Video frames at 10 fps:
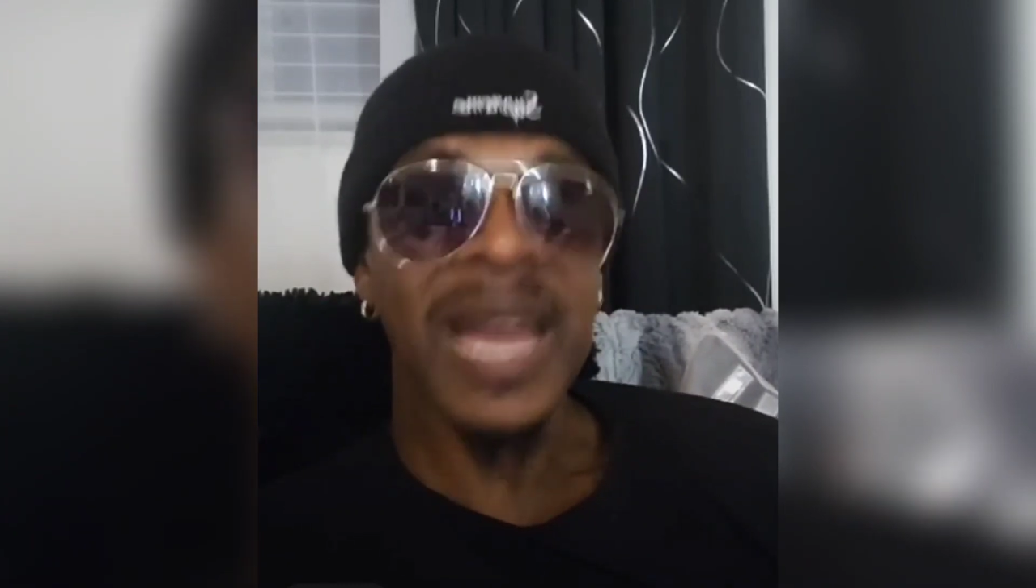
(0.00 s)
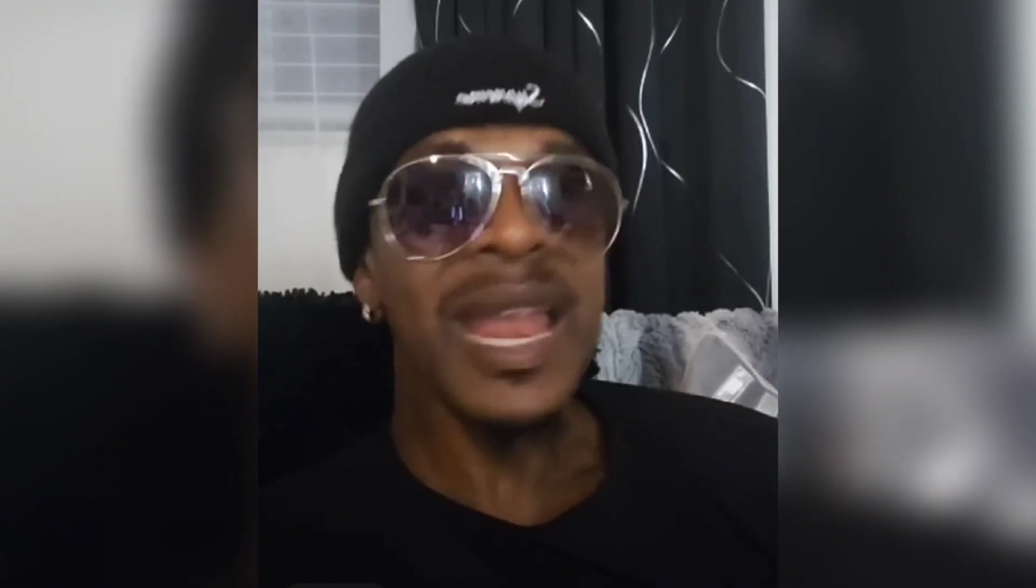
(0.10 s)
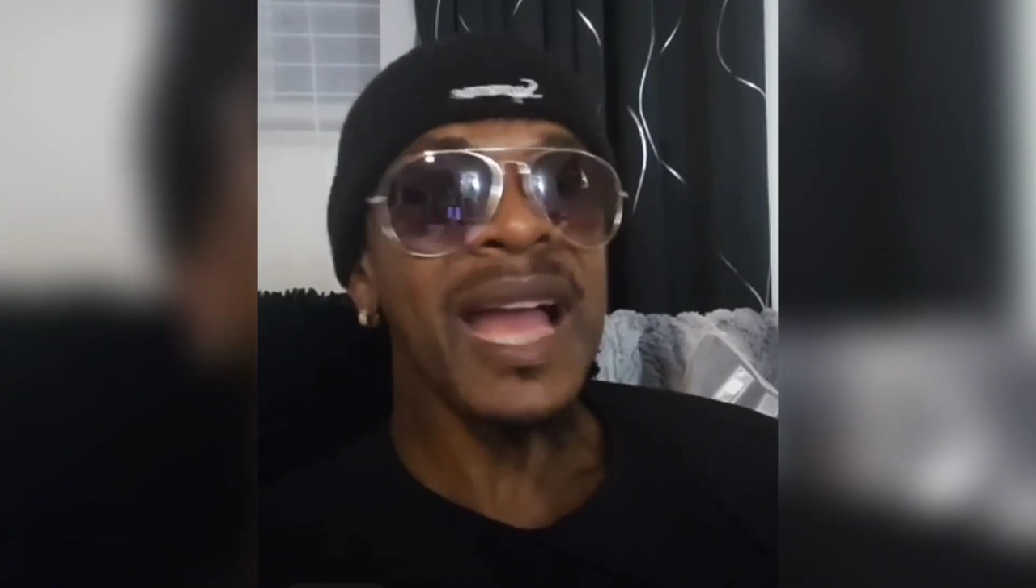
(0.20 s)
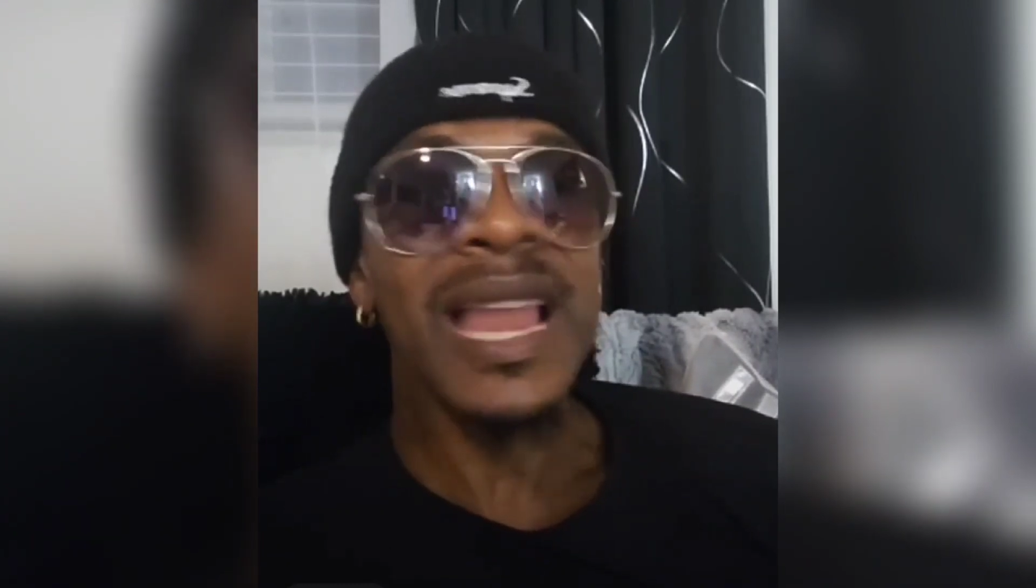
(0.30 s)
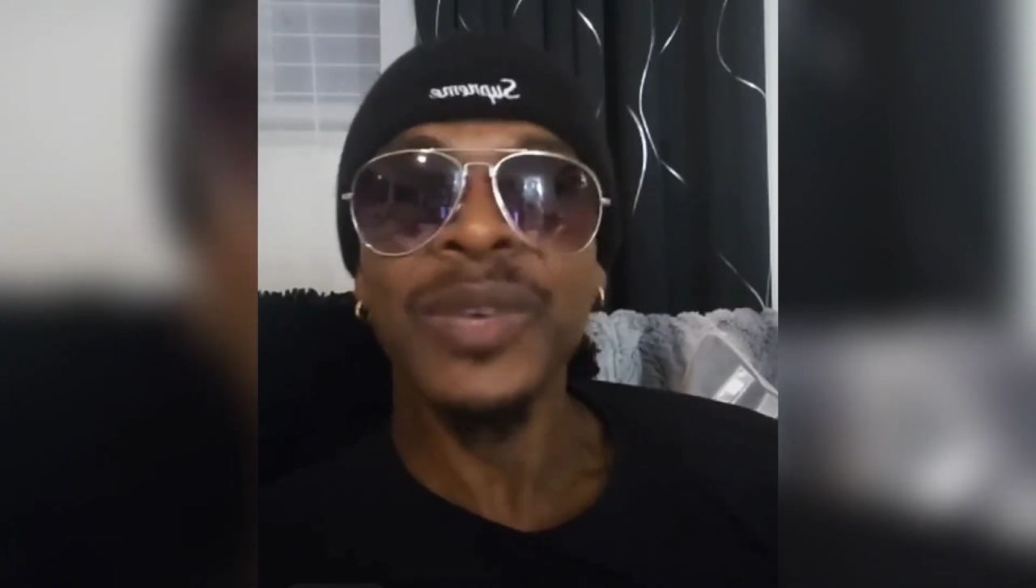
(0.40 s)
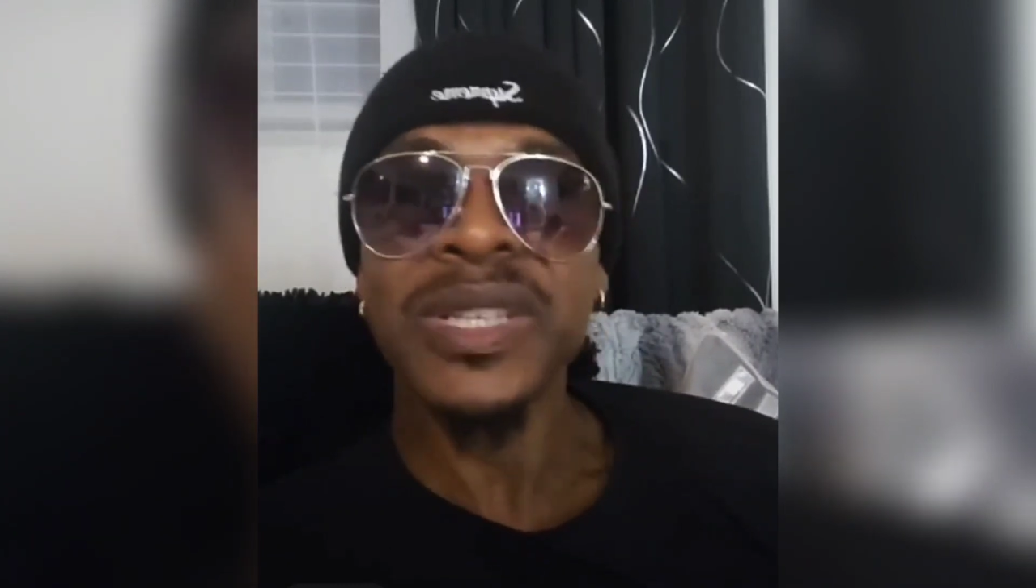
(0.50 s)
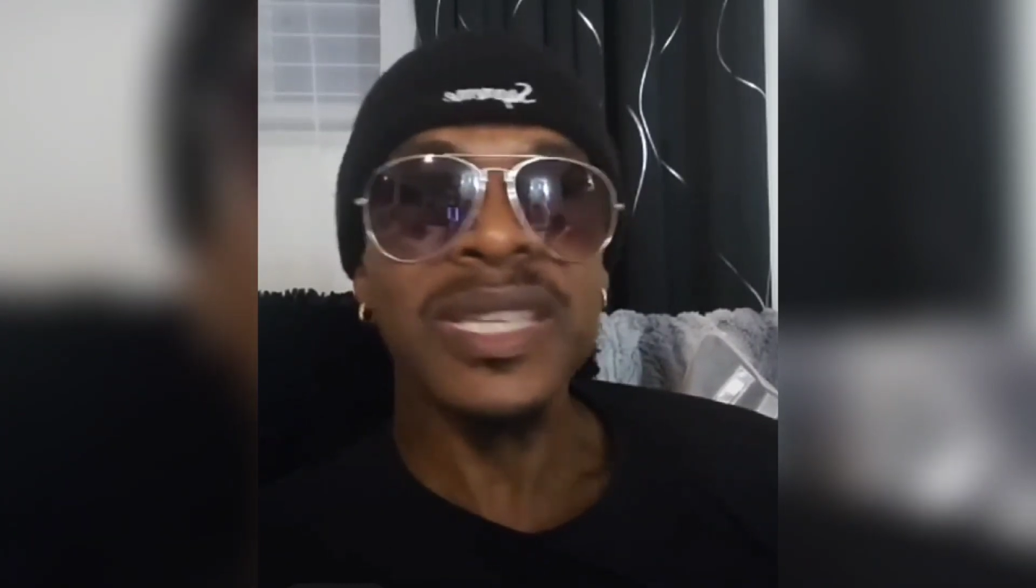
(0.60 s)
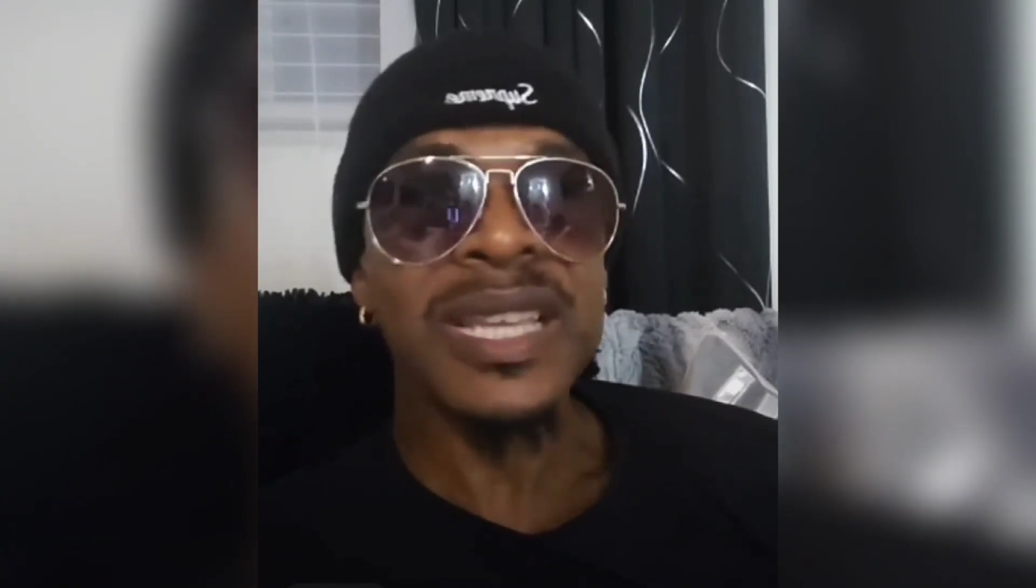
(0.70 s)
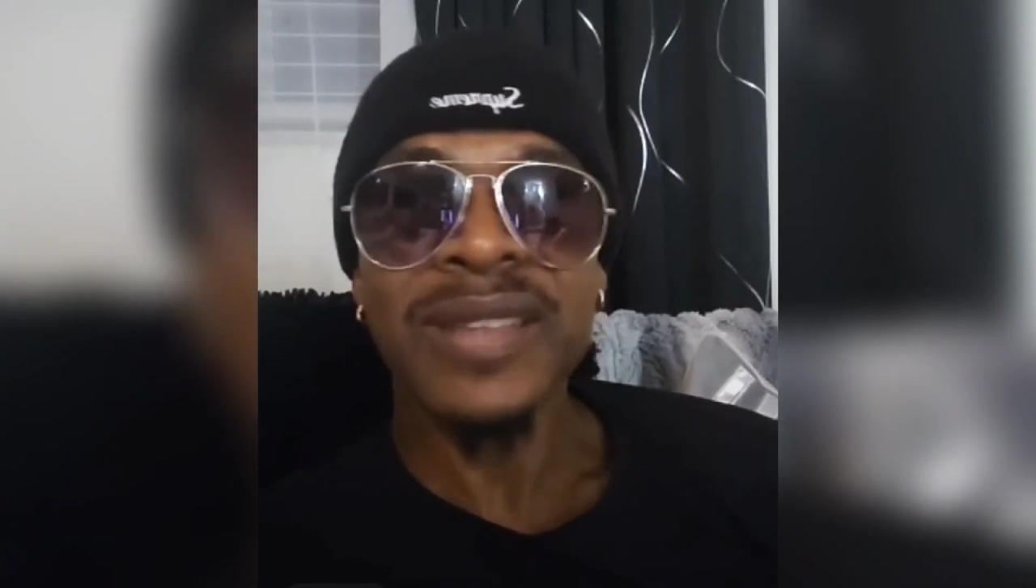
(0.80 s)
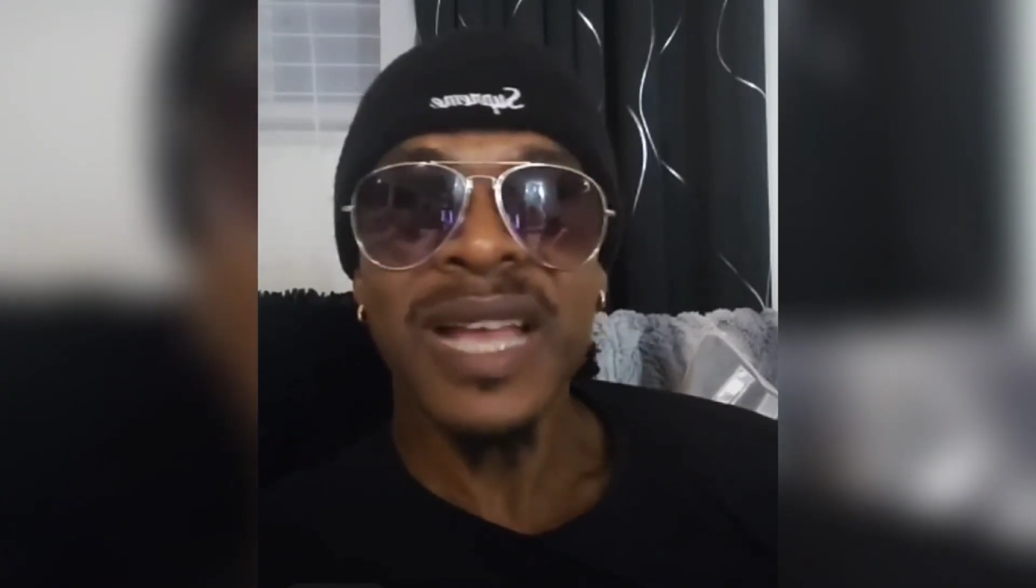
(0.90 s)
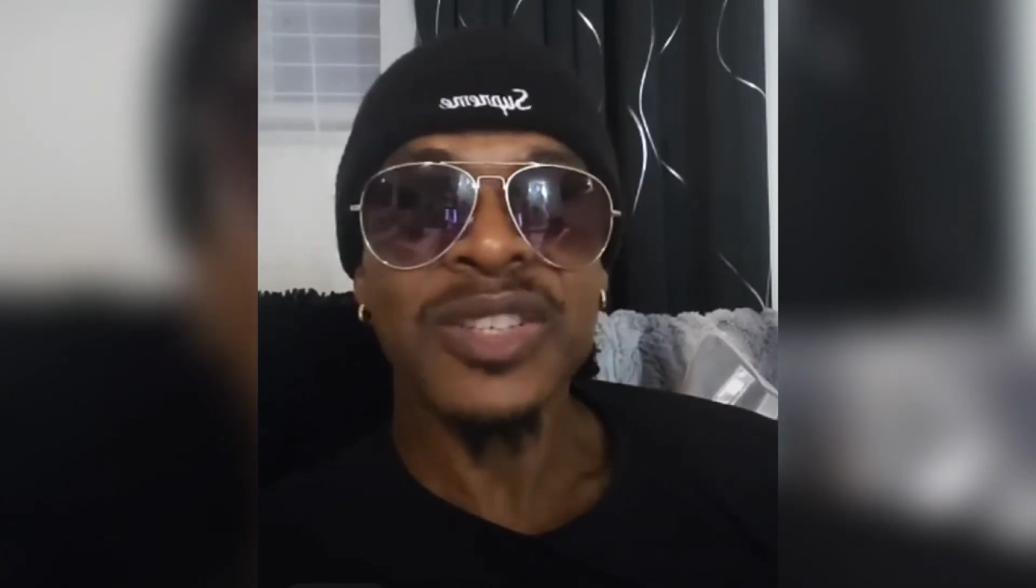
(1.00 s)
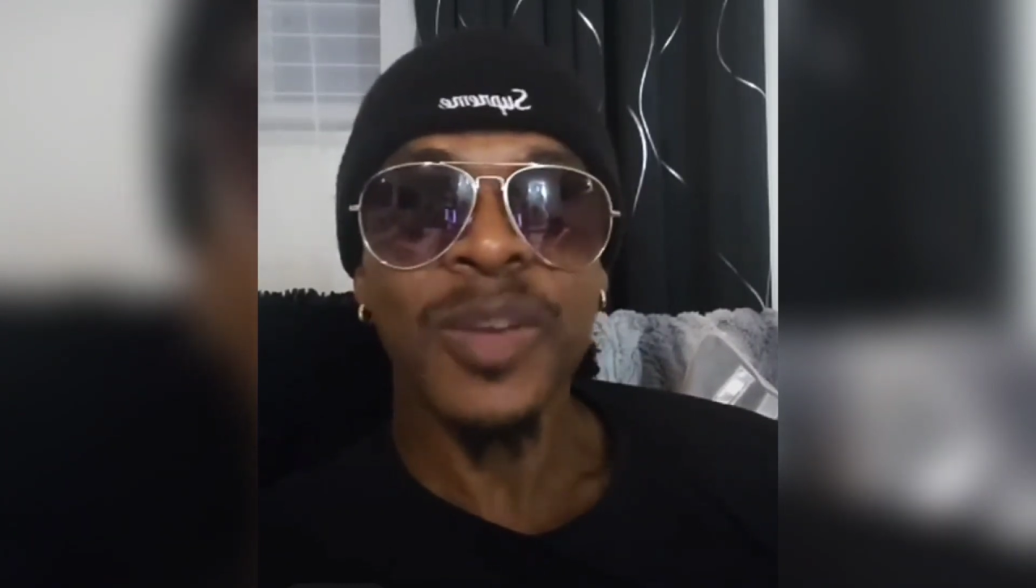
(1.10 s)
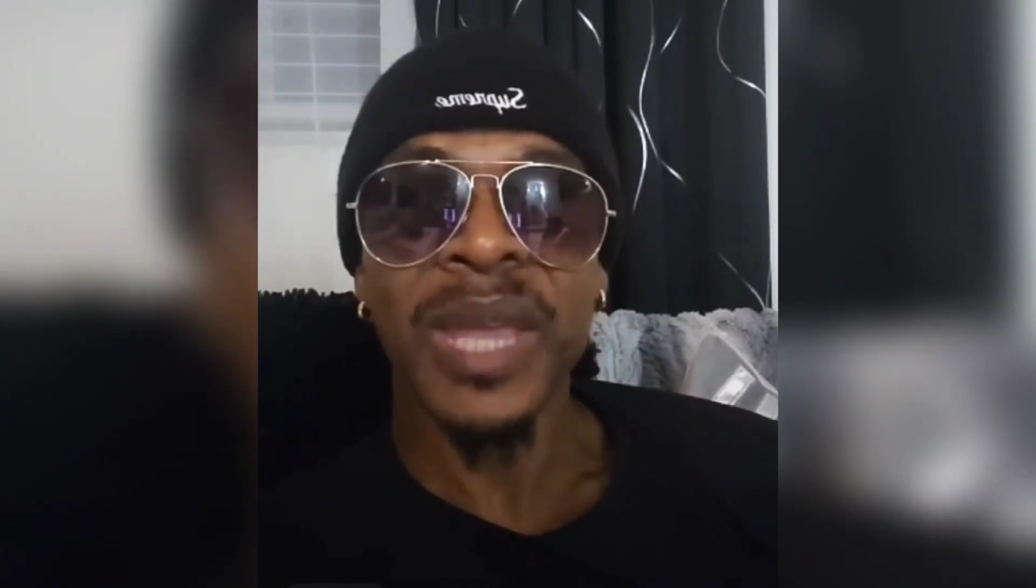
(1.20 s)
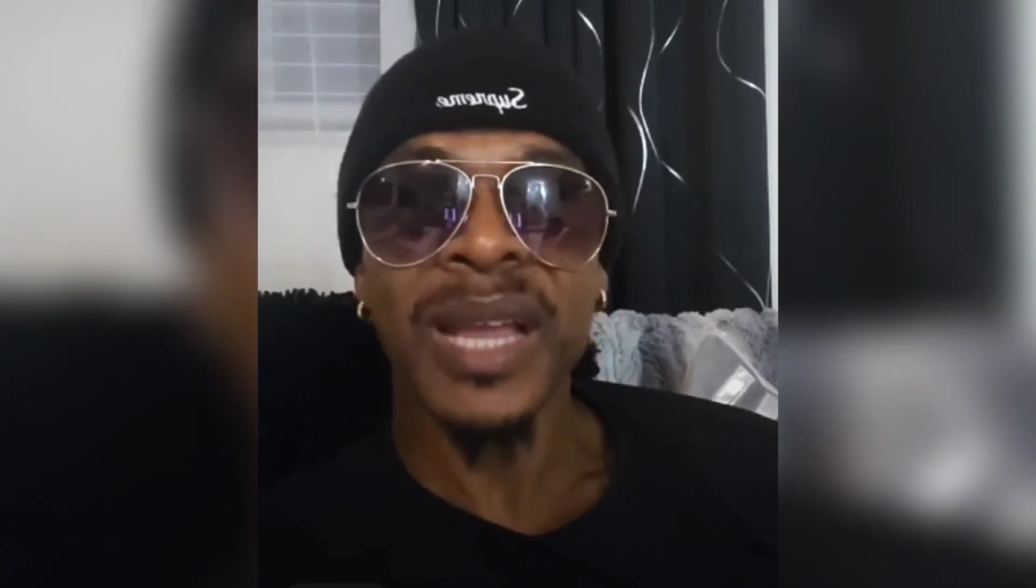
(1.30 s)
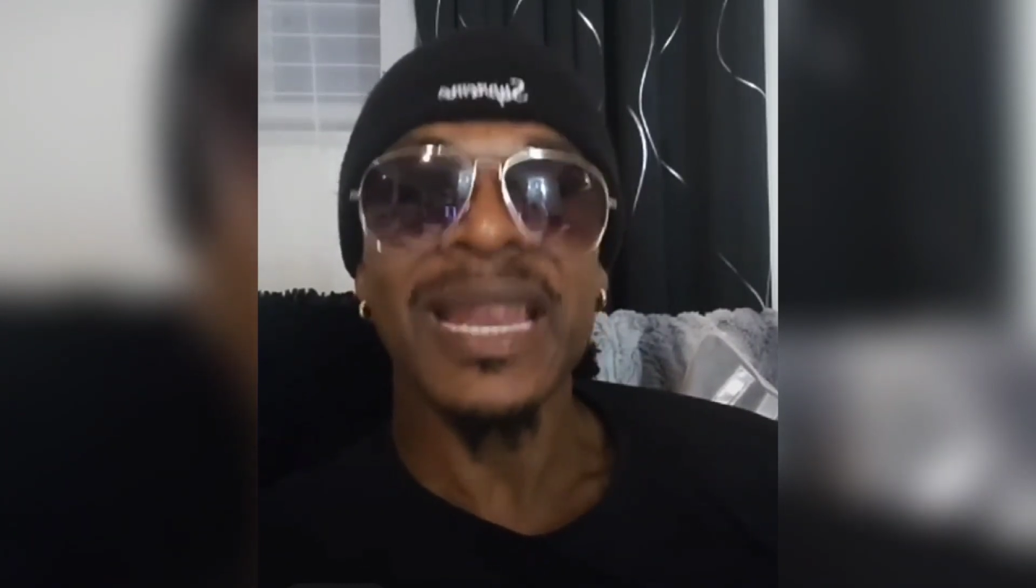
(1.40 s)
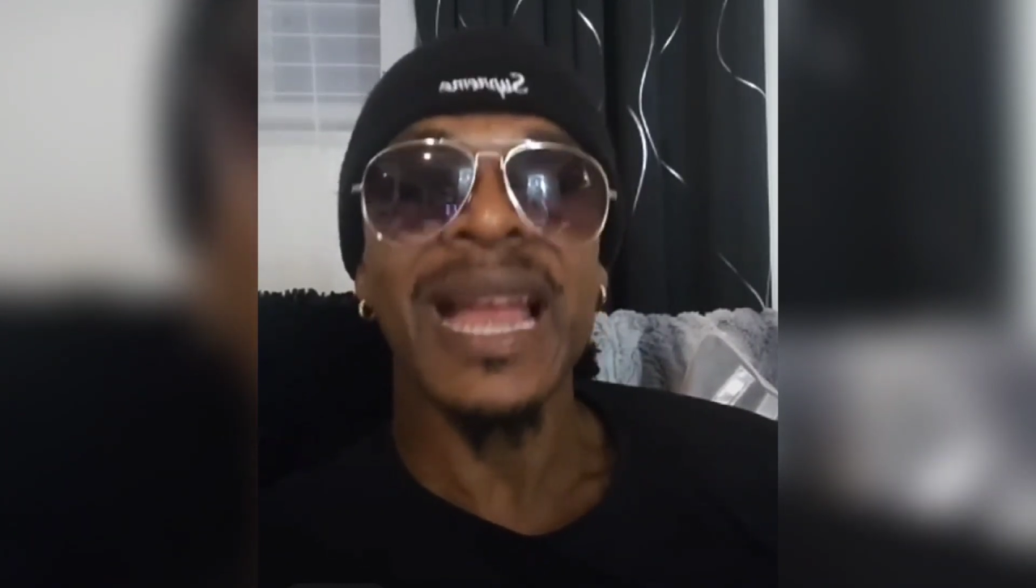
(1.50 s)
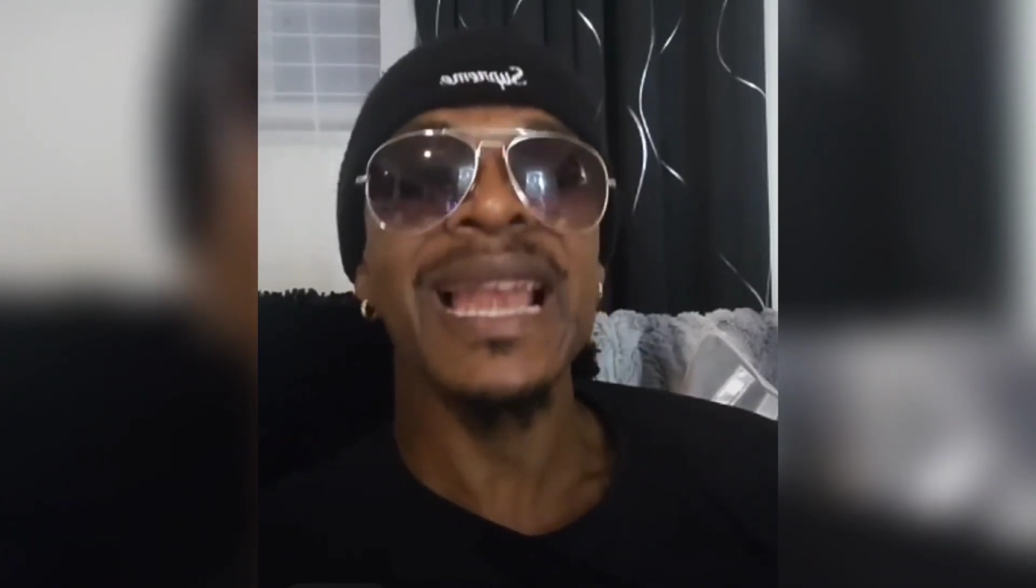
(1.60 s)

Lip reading: And all of us taste as Jamaican,